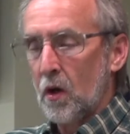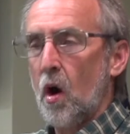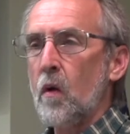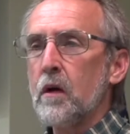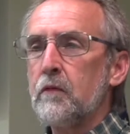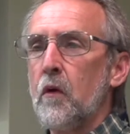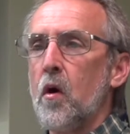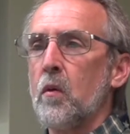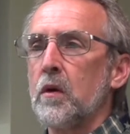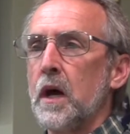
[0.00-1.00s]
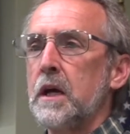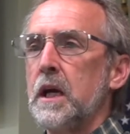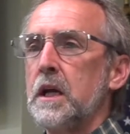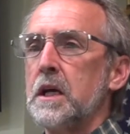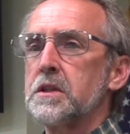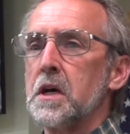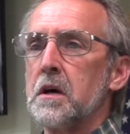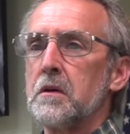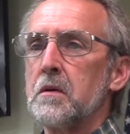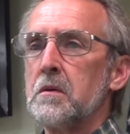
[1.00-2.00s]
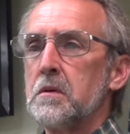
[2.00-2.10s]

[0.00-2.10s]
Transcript: going forward they need each other.